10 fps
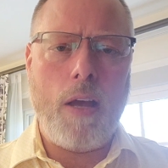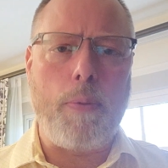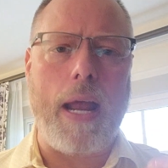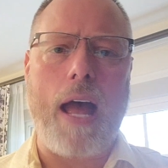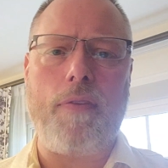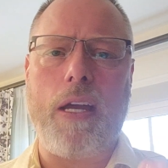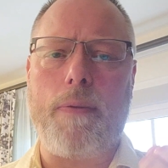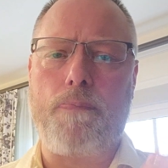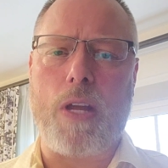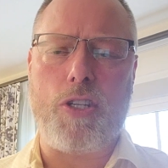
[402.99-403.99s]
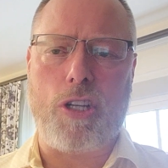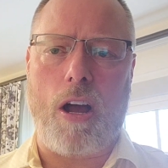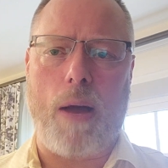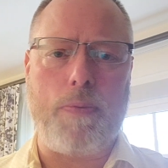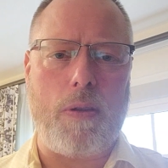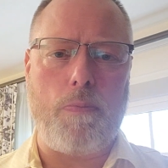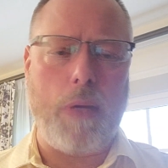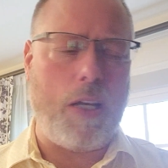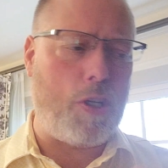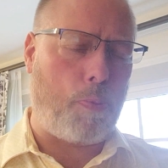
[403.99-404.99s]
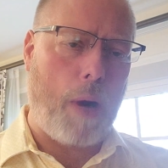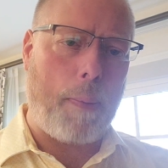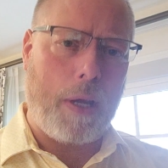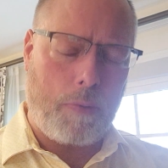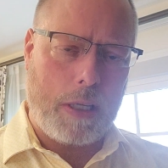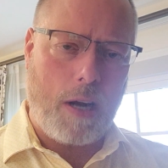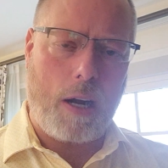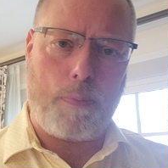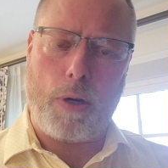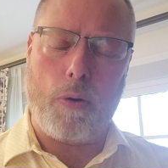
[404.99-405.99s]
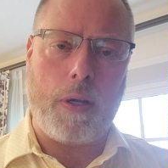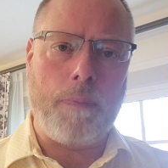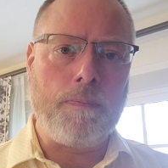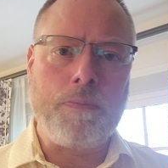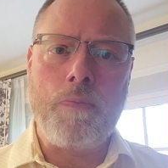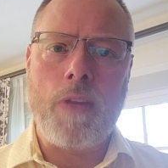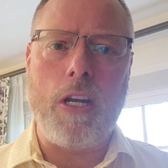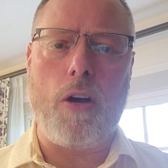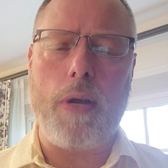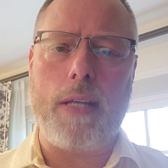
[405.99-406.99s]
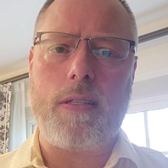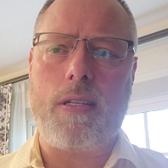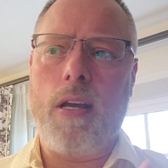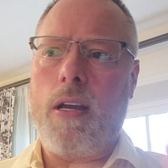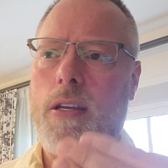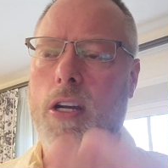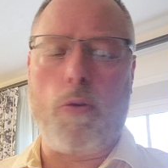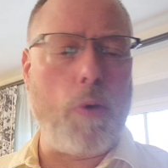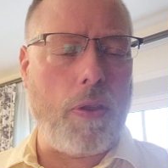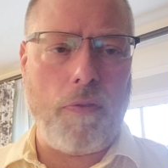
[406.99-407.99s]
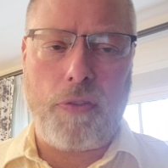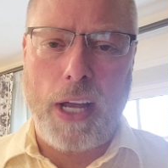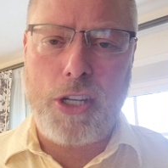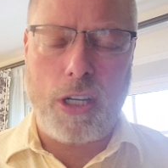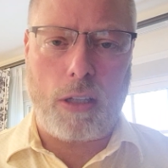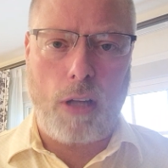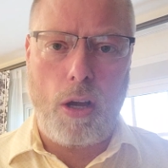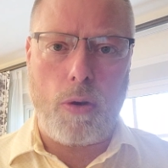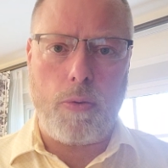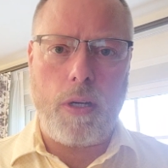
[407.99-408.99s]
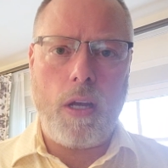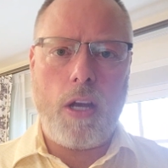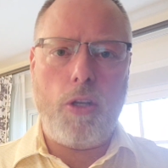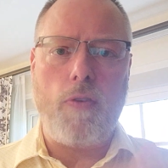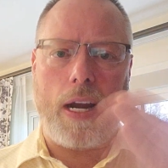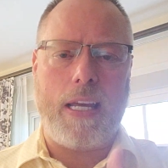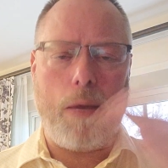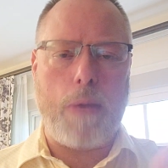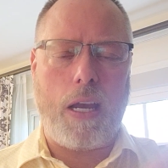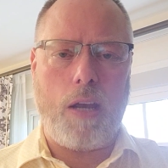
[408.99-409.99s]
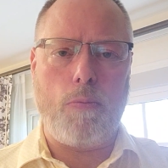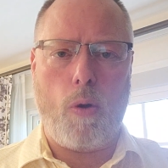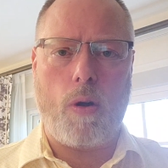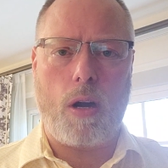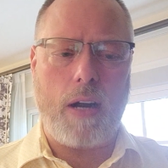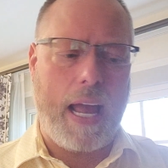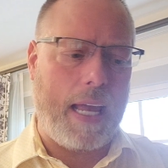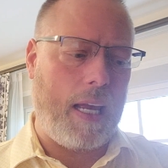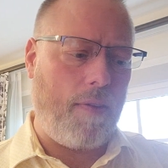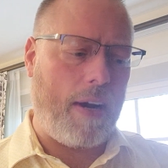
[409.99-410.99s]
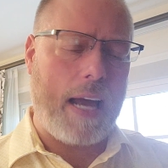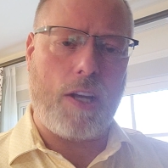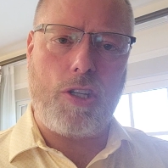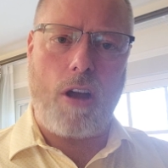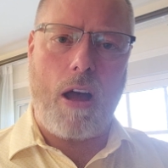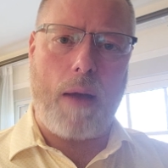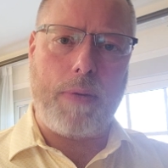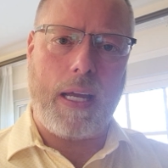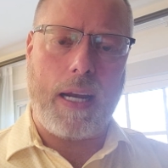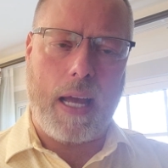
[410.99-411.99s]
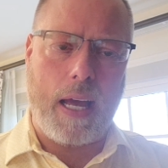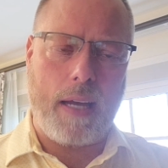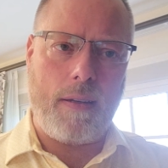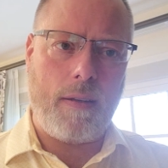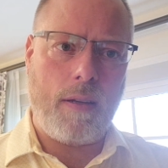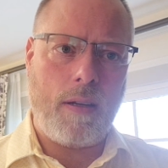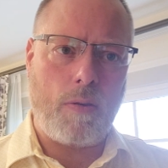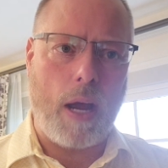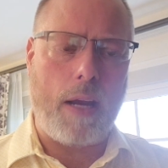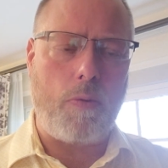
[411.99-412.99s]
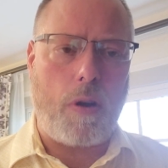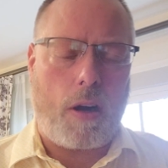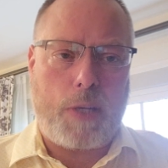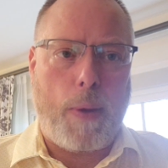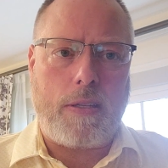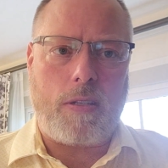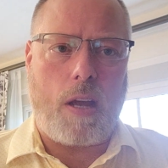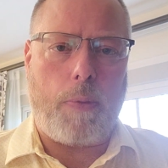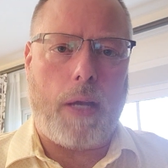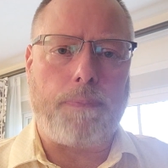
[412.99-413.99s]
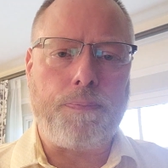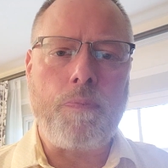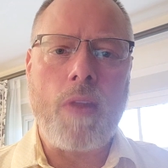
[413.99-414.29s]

But having a job means you're probably going to retire broke. You know, it's, you know, with inflation alone, you've got to keep making more even at a job to get ahead, right? Our expenses come in.